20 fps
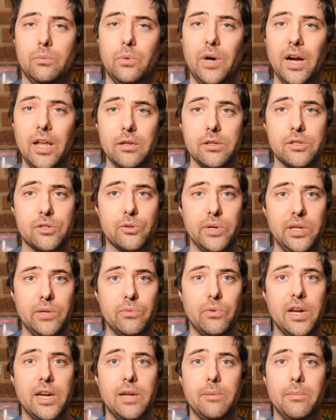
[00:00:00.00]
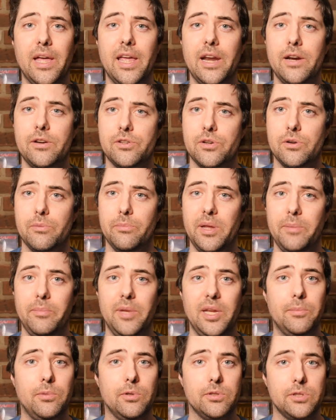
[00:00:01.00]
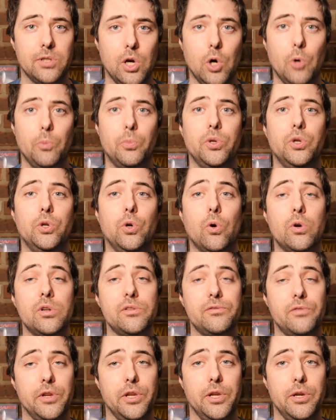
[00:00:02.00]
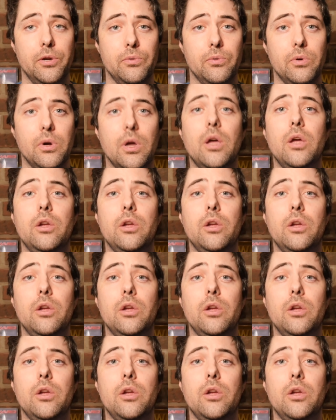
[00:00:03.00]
While a screenwriting manager may be able to open doors for you,